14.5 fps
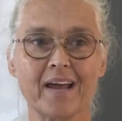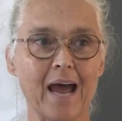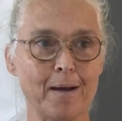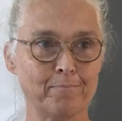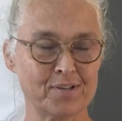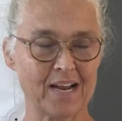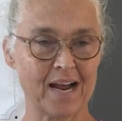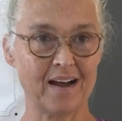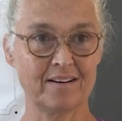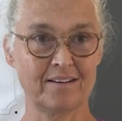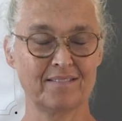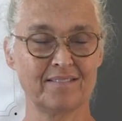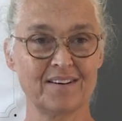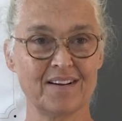gaps are
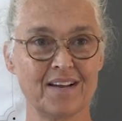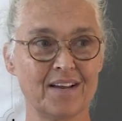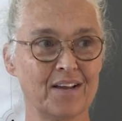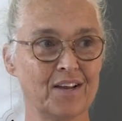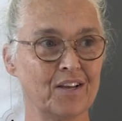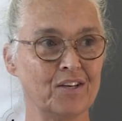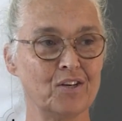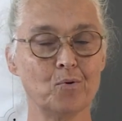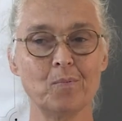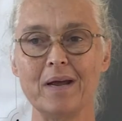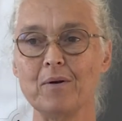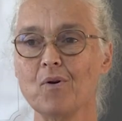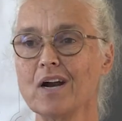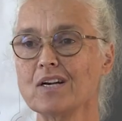you
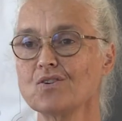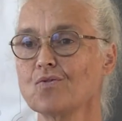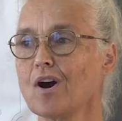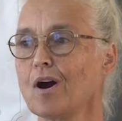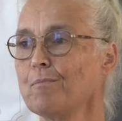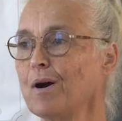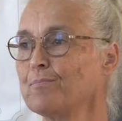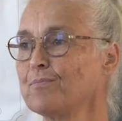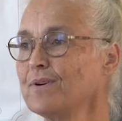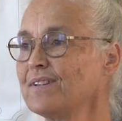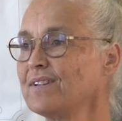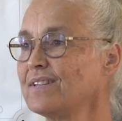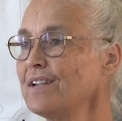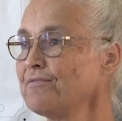may want to come up
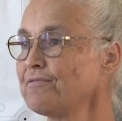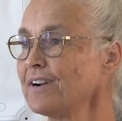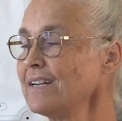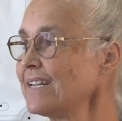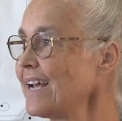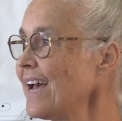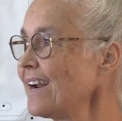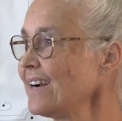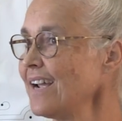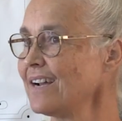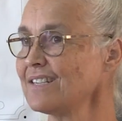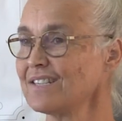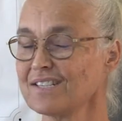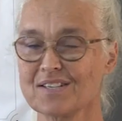with different
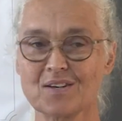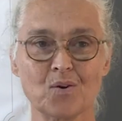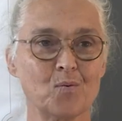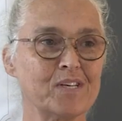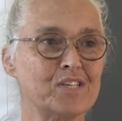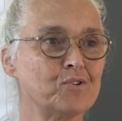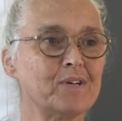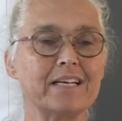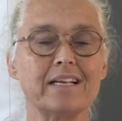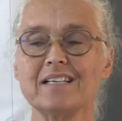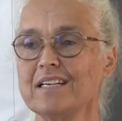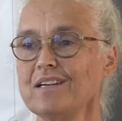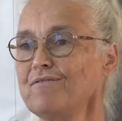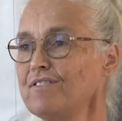areas which you
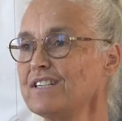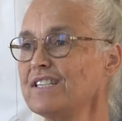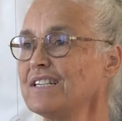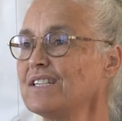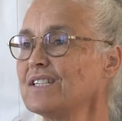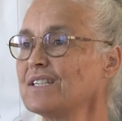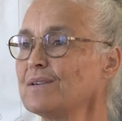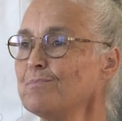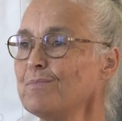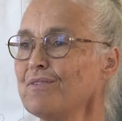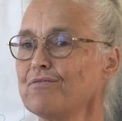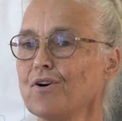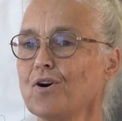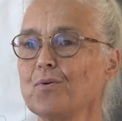didn't envisage
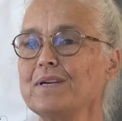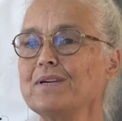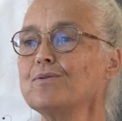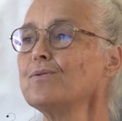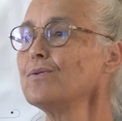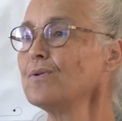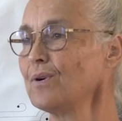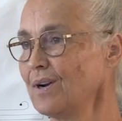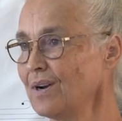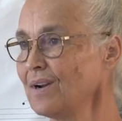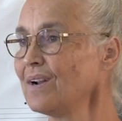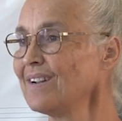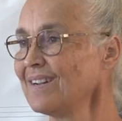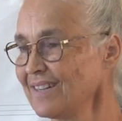before you
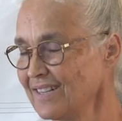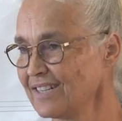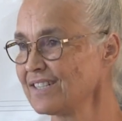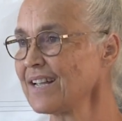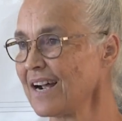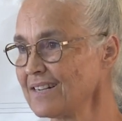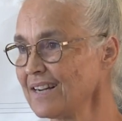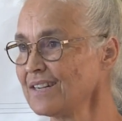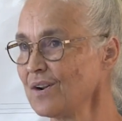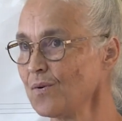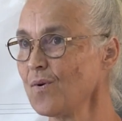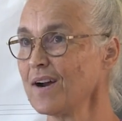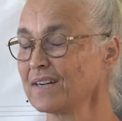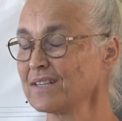started the
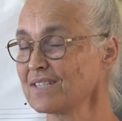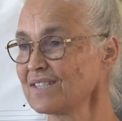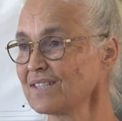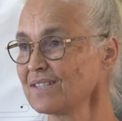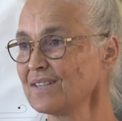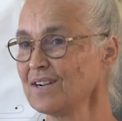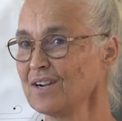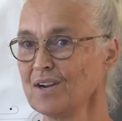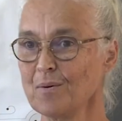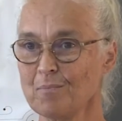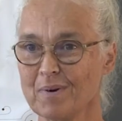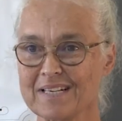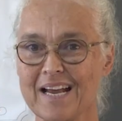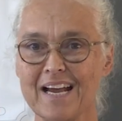works.
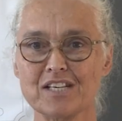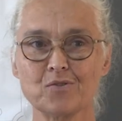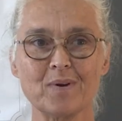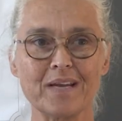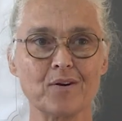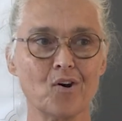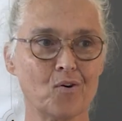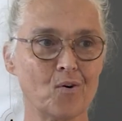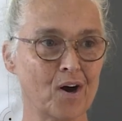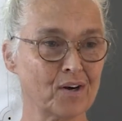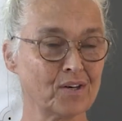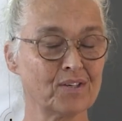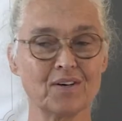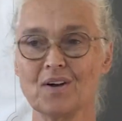But as we go
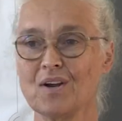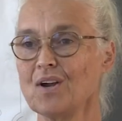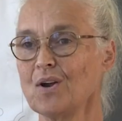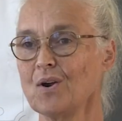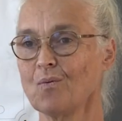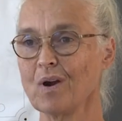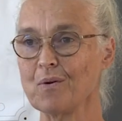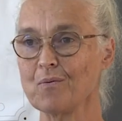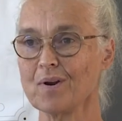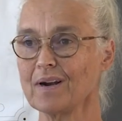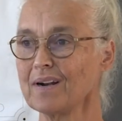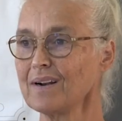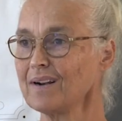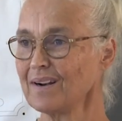on, we
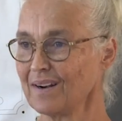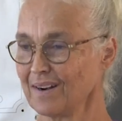will